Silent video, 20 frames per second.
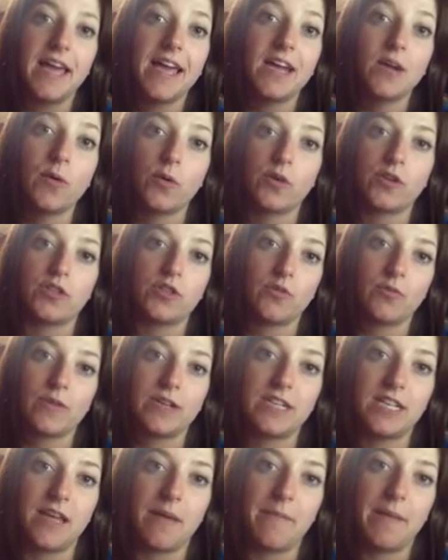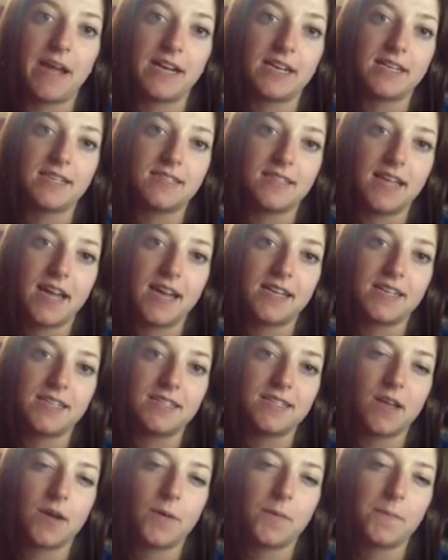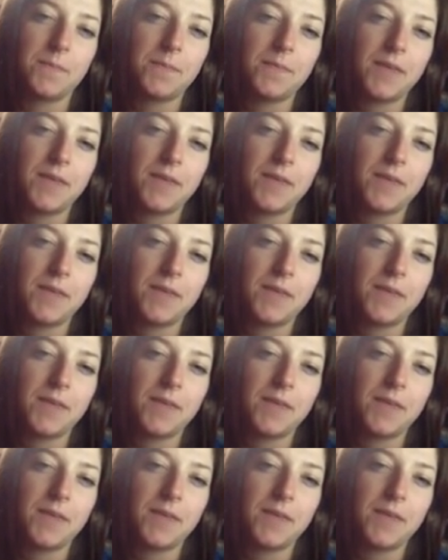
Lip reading: in order to reach that magnet status. So